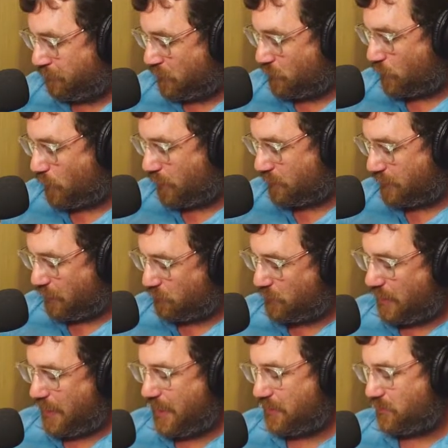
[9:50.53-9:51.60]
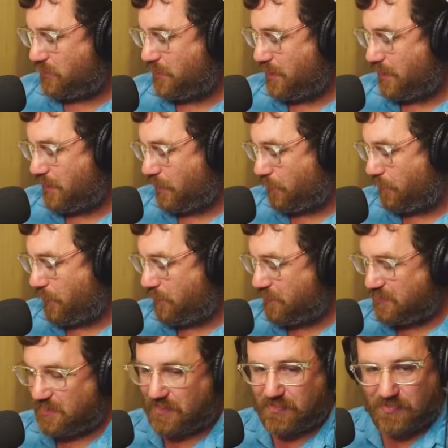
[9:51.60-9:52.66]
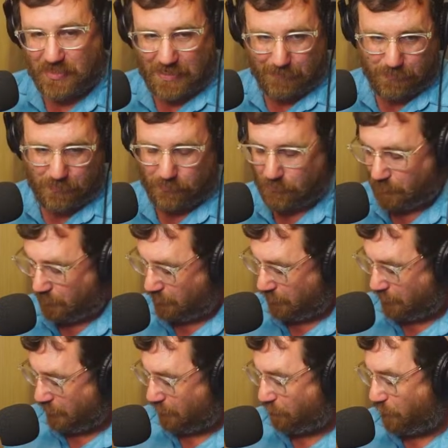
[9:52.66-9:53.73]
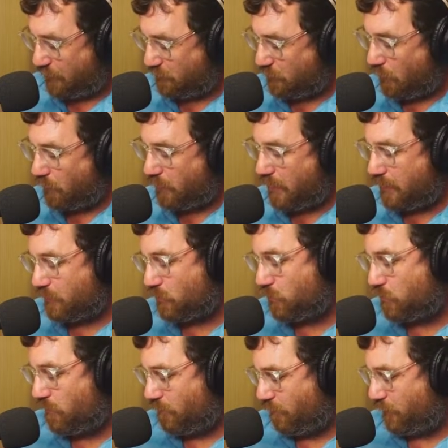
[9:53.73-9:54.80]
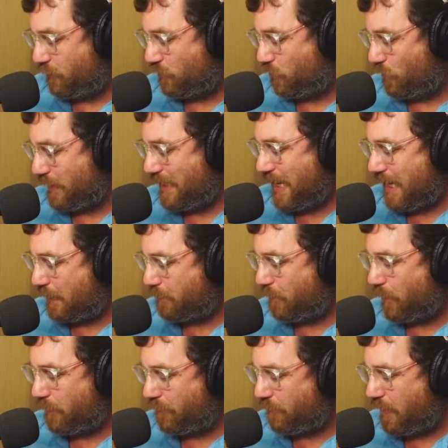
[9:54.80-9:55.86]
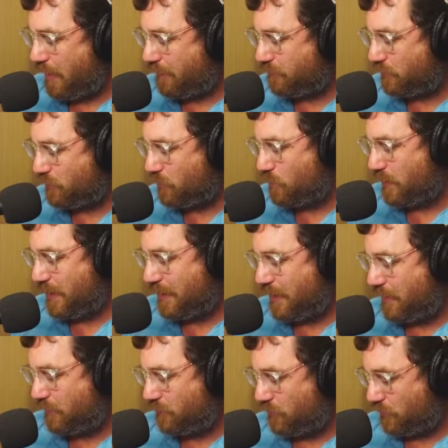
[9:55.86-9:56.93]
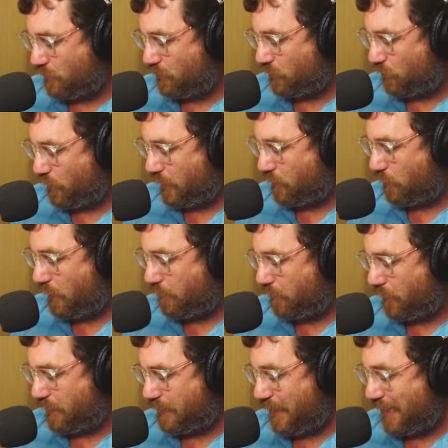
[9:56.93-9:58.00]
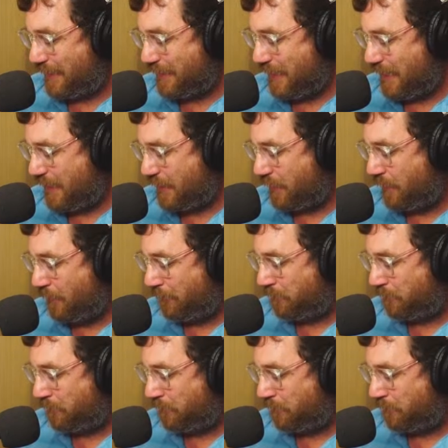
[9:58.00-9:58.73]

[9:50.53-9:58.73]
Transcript: So our delta H then in our previous example, if we started out at 28.52 and got down to 21.99,